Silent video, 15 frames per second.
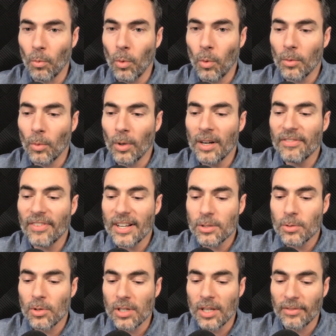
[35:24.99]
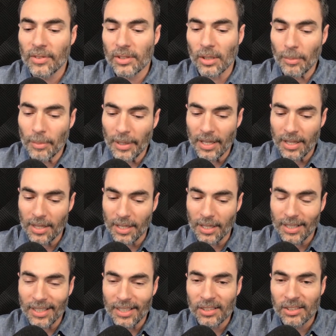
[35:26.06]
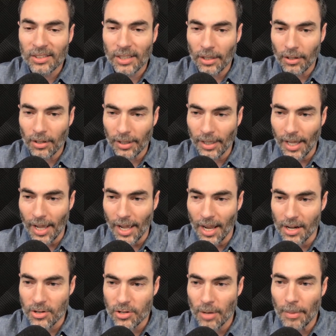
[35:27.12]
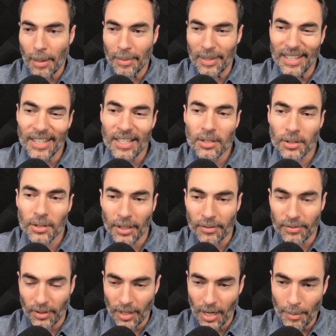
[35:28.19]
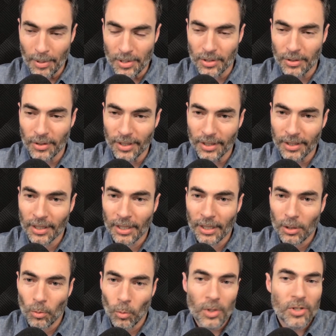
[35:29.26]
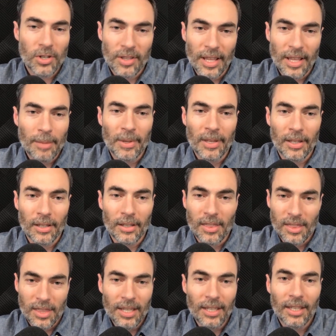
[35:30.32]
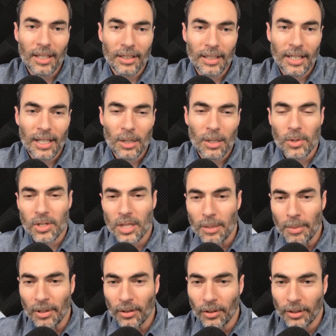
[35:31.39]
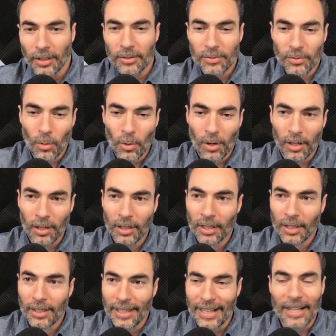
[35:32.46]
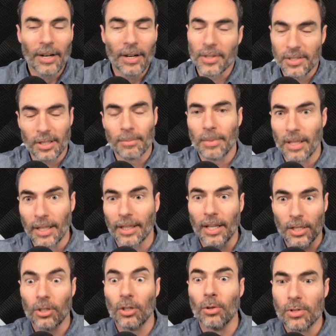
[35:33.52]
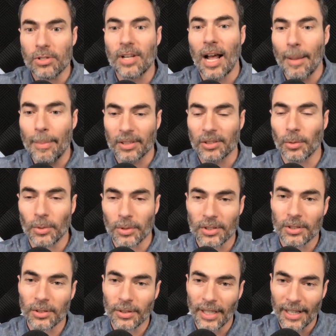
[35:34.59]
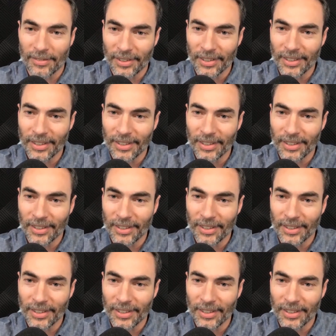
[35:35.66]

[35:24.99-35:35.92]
what advice would you give to somebody that is sitting on cash and maybe is looking for an opportunity? What should they be thinking now? What should they be looking for? And I know this can be like a huge topic, so we'll just do kind of a